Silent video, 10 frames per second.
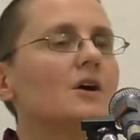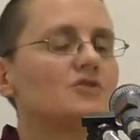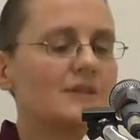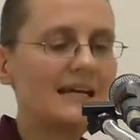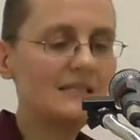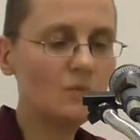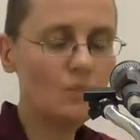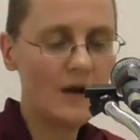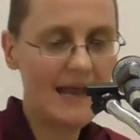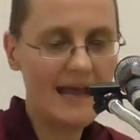So that's on
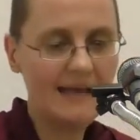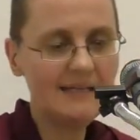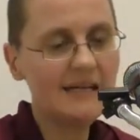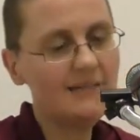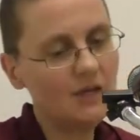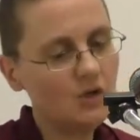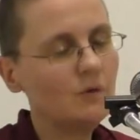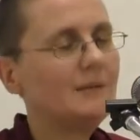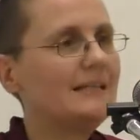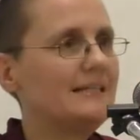one hand, and then
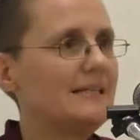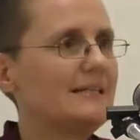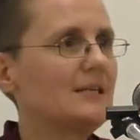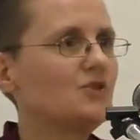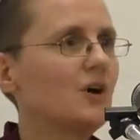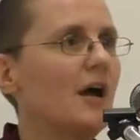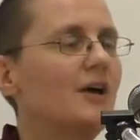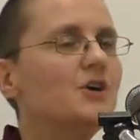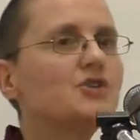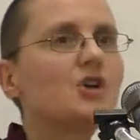humility, etc.
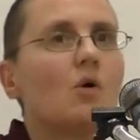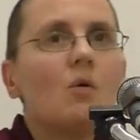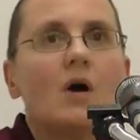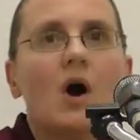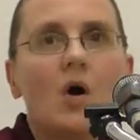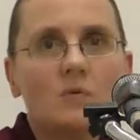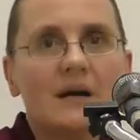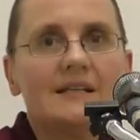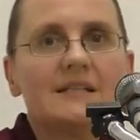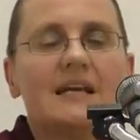So, all
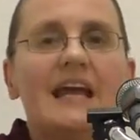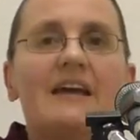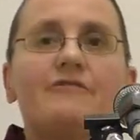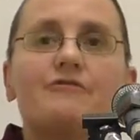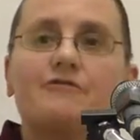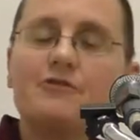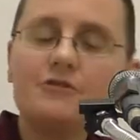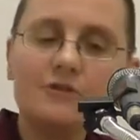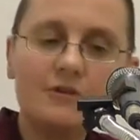right, if